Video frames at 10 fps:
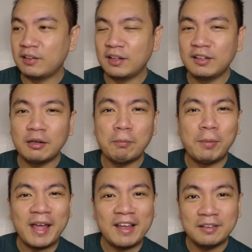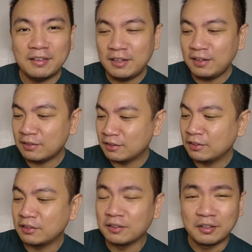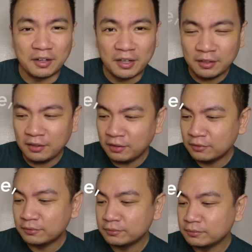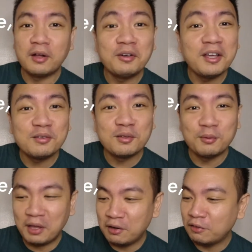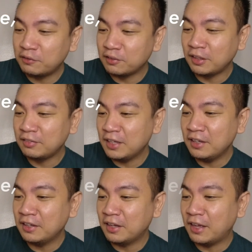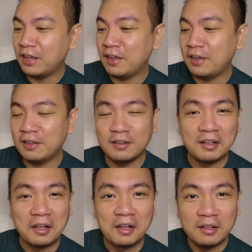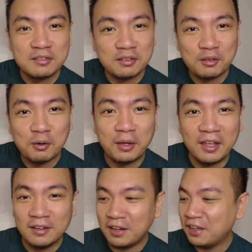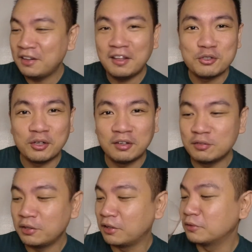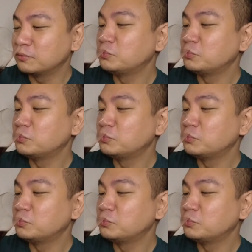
It's a little planty, it's a little green. All right, so enough assessing, and let's just go in and enjoy this drink.